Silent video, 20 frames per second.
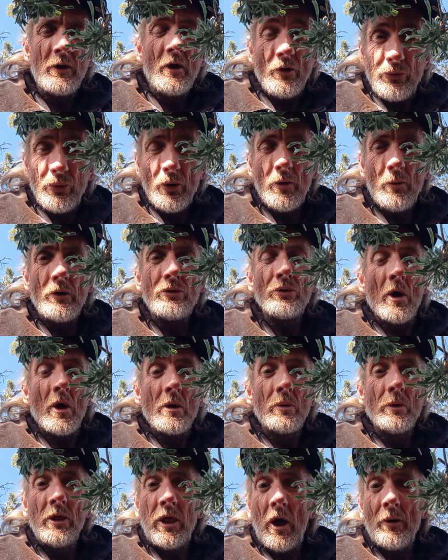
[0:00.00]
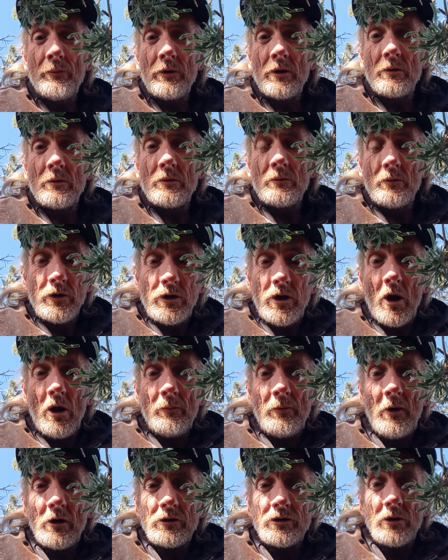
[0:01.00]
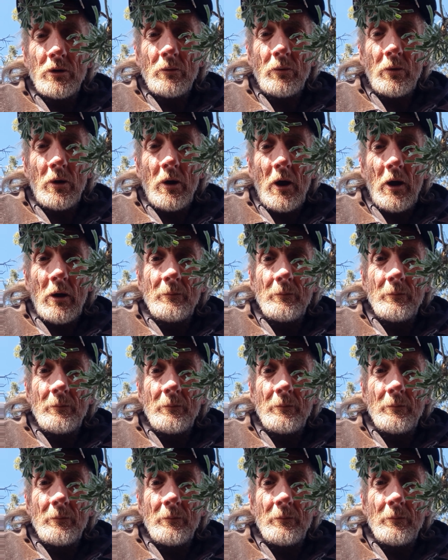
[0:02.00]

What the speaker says: So anyways, we love you. We care about you. And we're out.